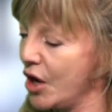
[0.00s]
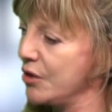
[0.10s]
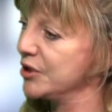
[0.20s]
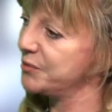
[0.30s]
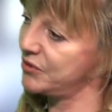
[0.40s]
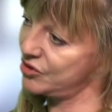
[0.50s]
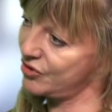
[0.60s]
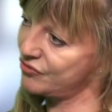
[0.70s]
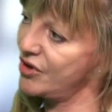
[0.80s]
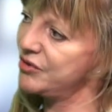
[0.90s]
goes because
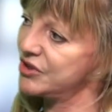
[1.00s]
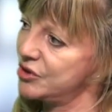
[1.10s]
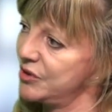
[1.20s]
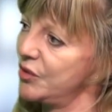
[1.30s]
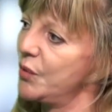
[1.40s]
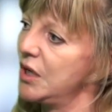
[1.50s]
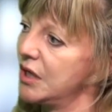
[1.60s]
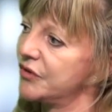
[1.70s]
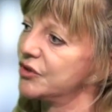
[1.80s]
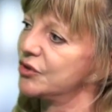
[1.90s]
your throat is doing the
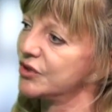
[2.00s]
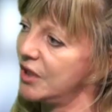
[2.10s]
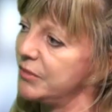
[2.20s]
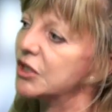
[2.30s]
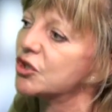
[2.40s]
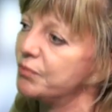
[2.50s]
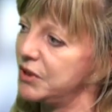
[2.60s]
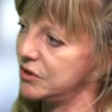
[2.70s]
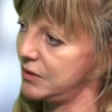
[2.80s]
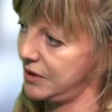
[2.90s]
work that your tummy should
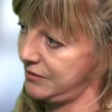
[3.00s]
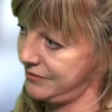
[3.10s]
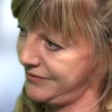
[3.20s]
be doing.